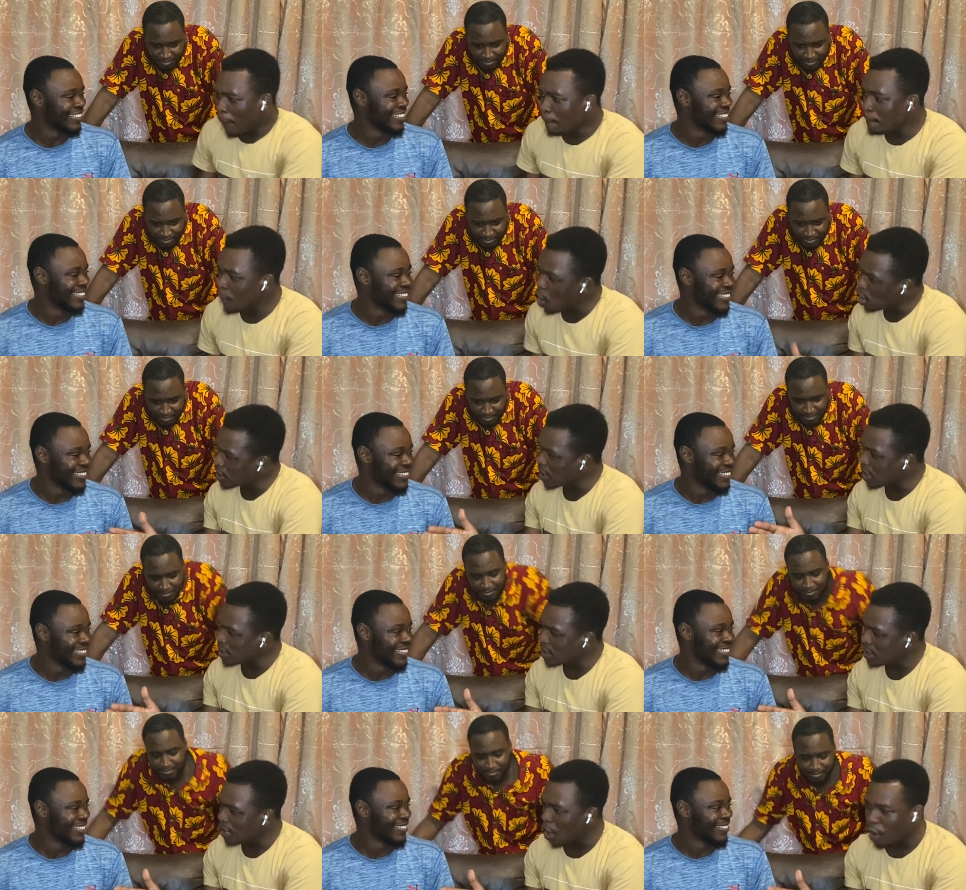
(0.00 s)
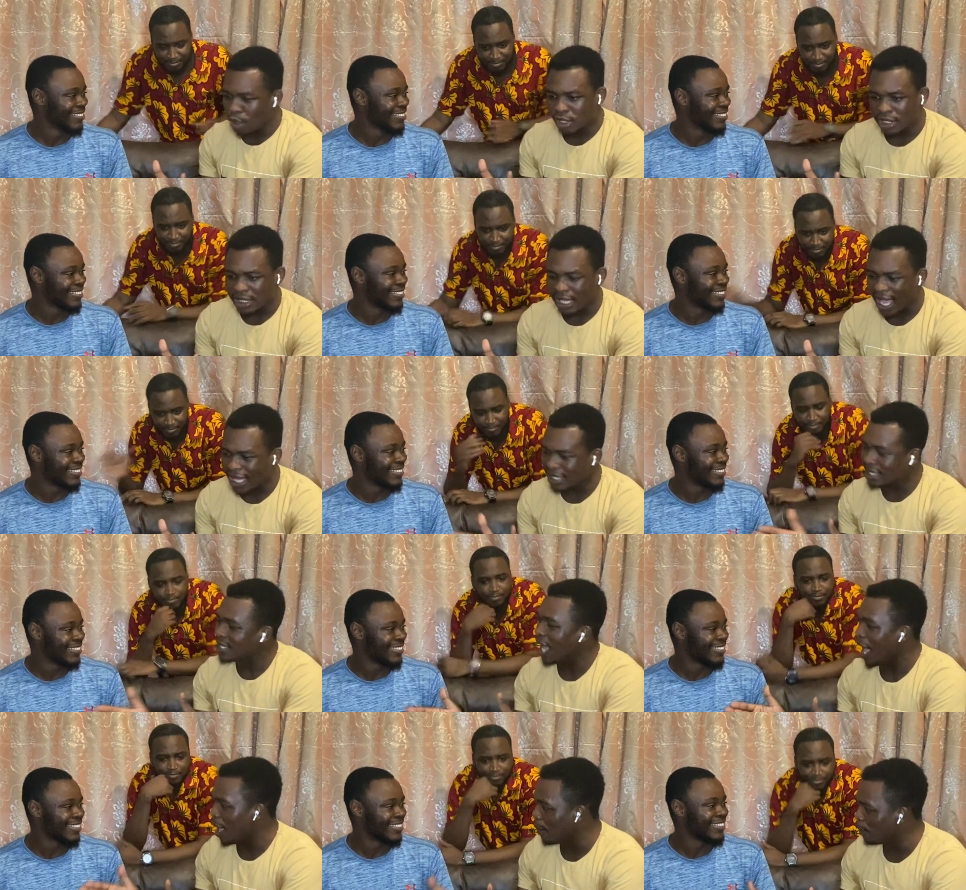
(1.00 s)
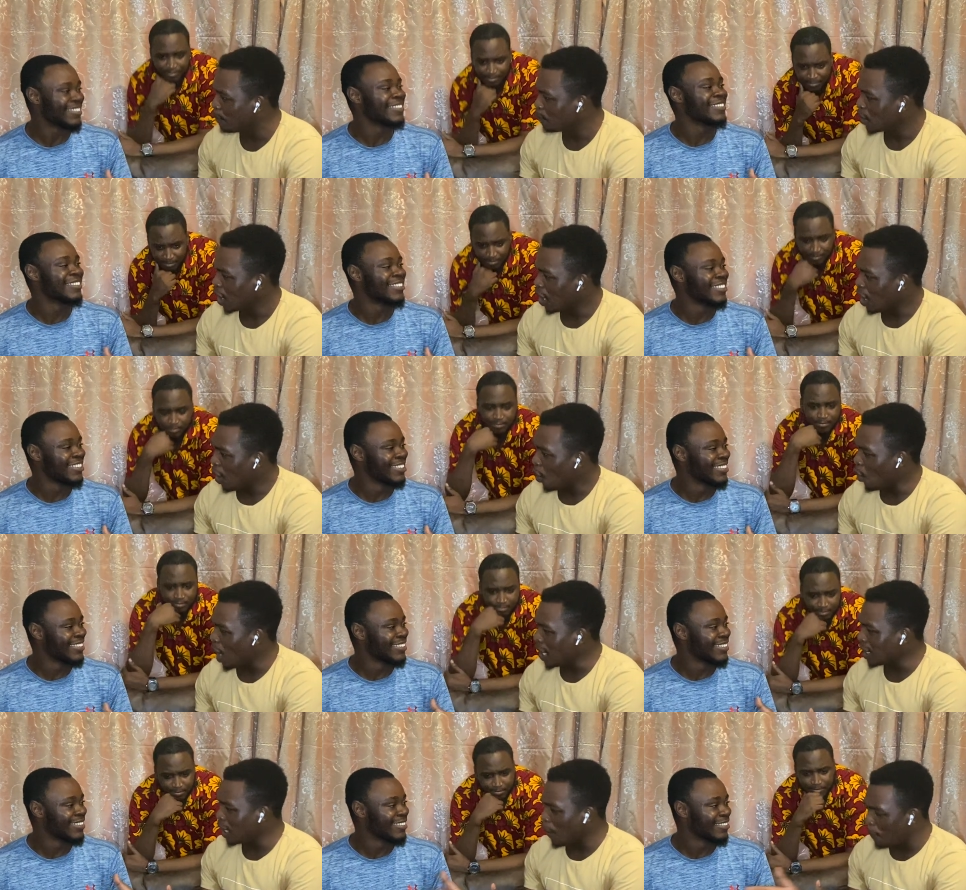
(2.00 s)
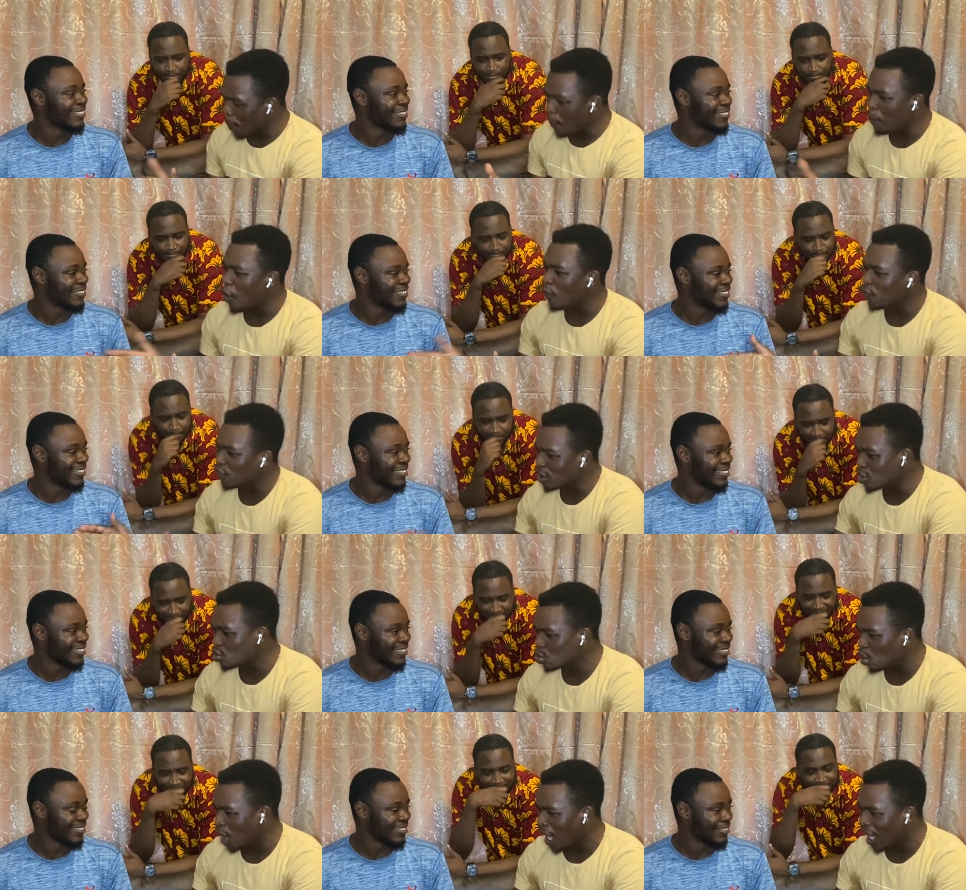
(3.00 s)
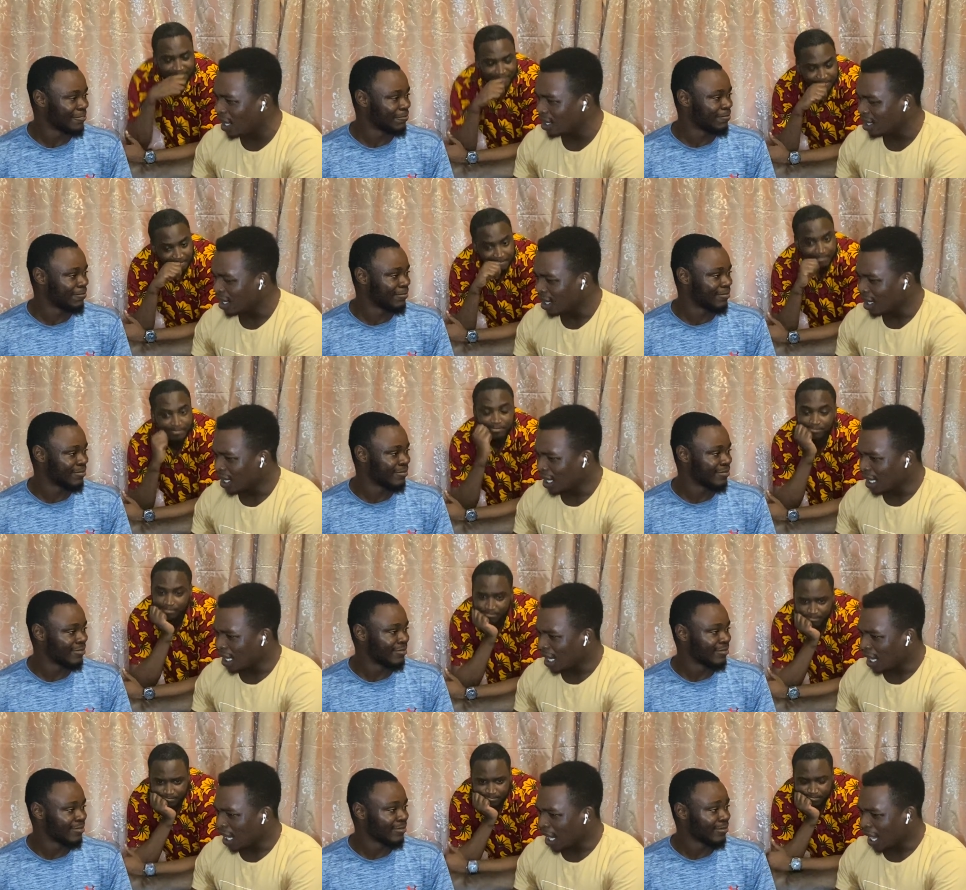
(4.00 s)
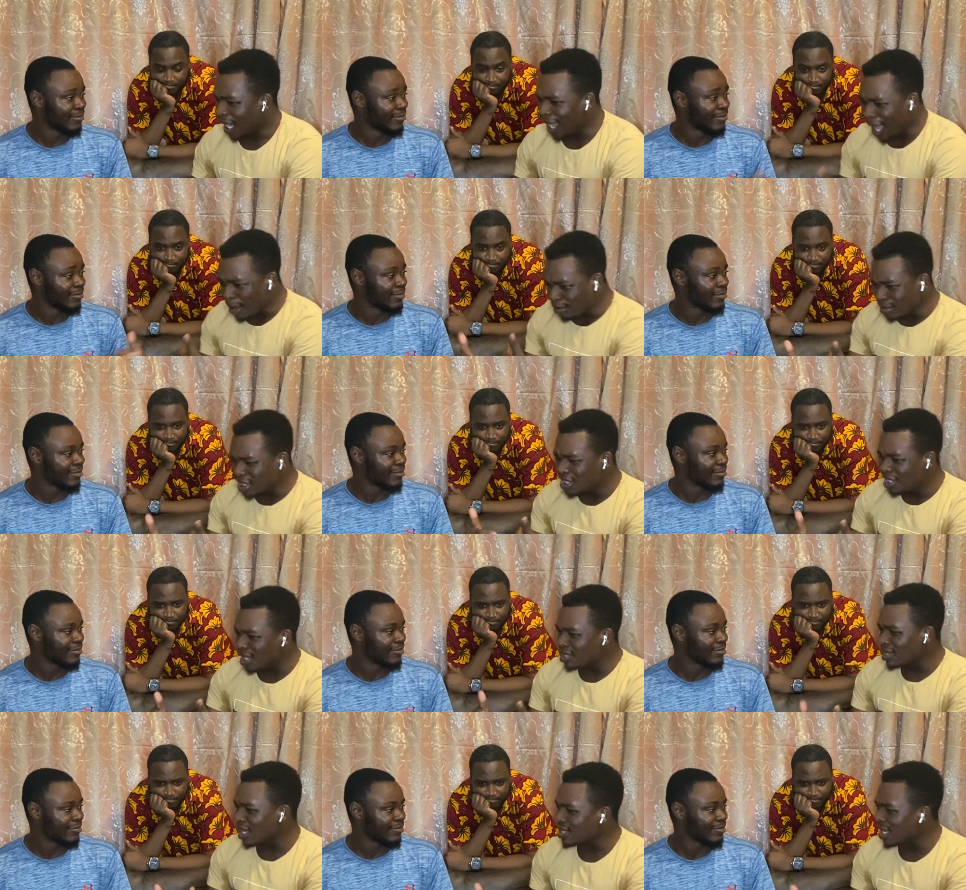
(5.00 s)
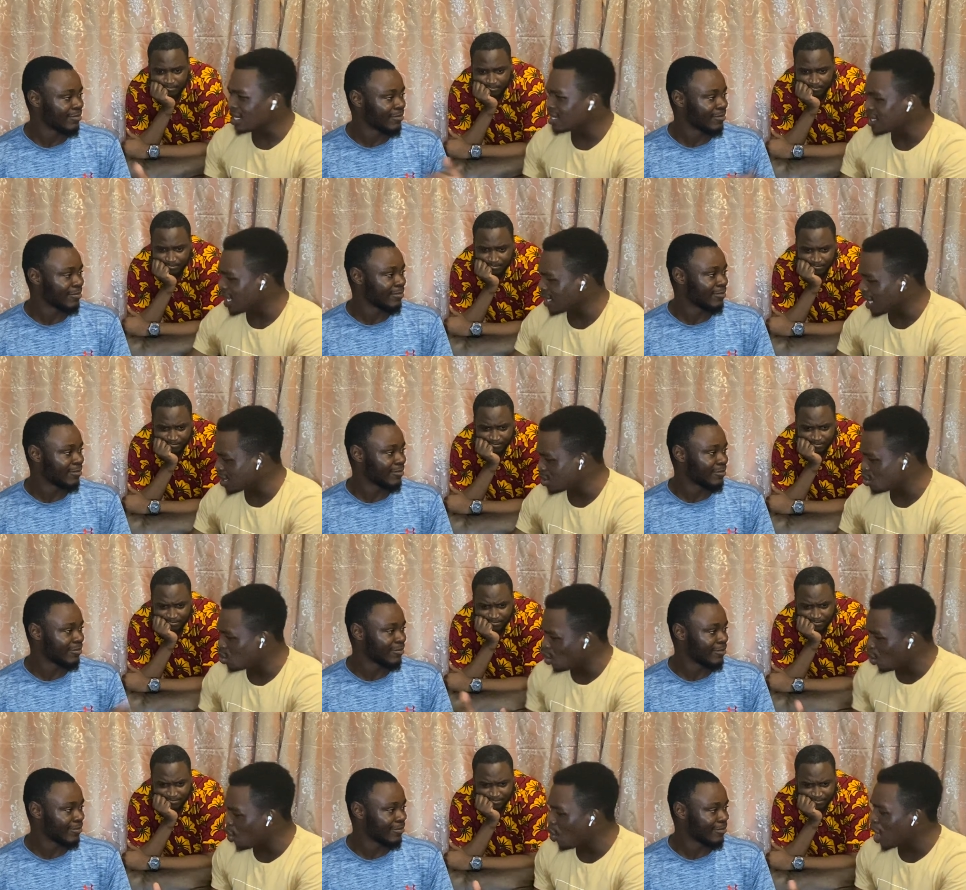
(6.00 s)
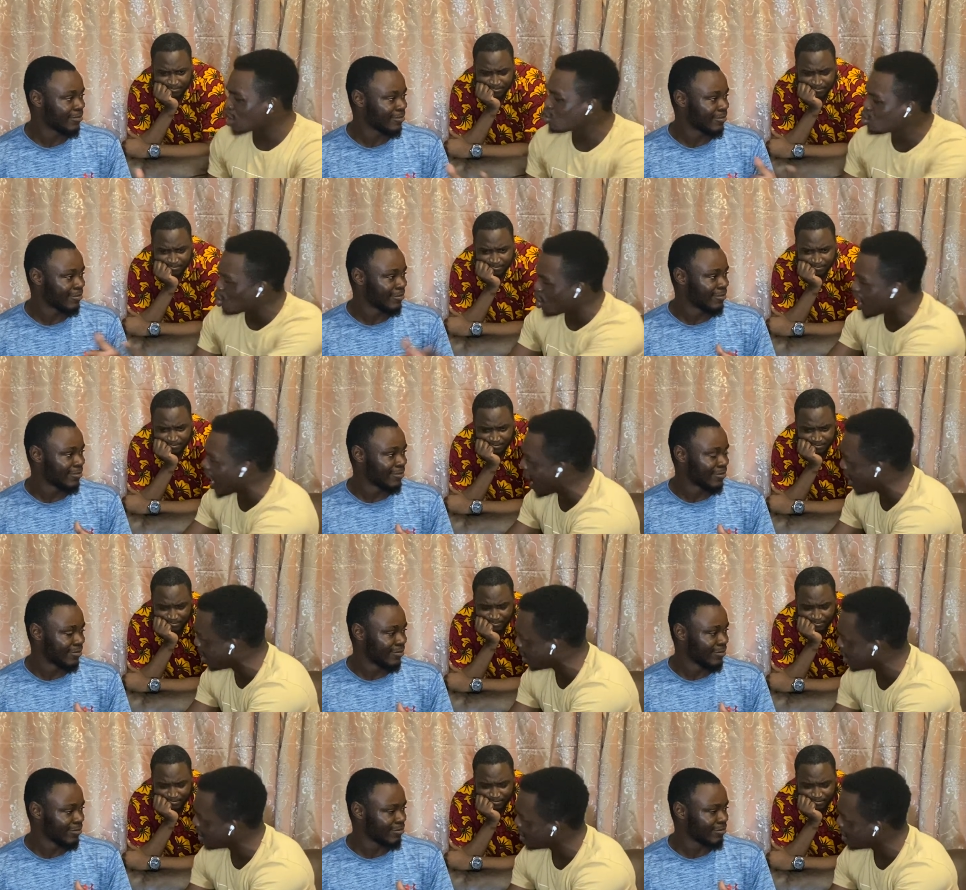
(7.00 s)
Speaker 1: Moses, there was a time when the people of Israel mm -hmm come Jesus and say that you you are too young